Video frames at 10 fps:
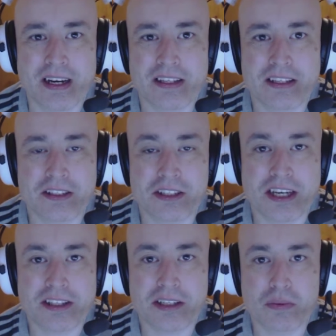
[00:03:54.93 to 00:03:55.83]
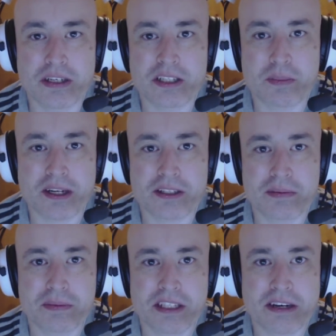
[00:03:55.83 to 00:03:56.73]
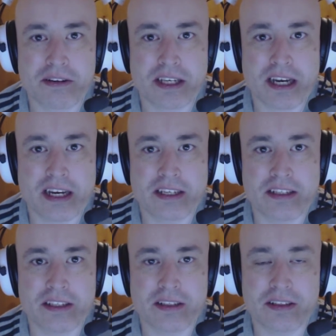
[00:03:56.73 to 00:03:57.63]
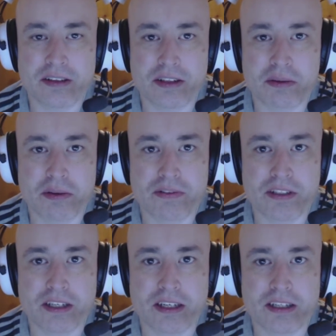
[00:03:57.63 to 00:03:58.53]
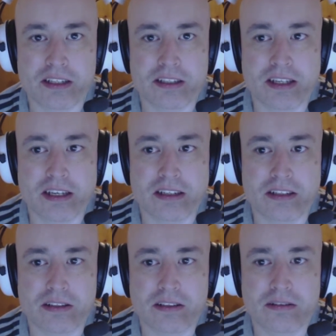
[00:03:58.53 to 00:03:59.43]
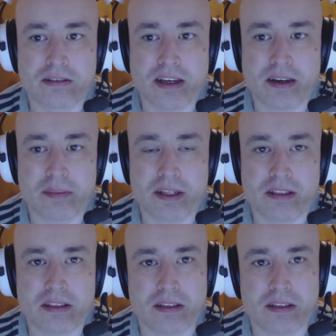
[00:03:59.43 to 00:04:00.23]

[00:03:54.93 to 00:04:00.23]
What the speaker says: And I just get these weird spasms now and again, and it knocks me for six, and then I just get a bit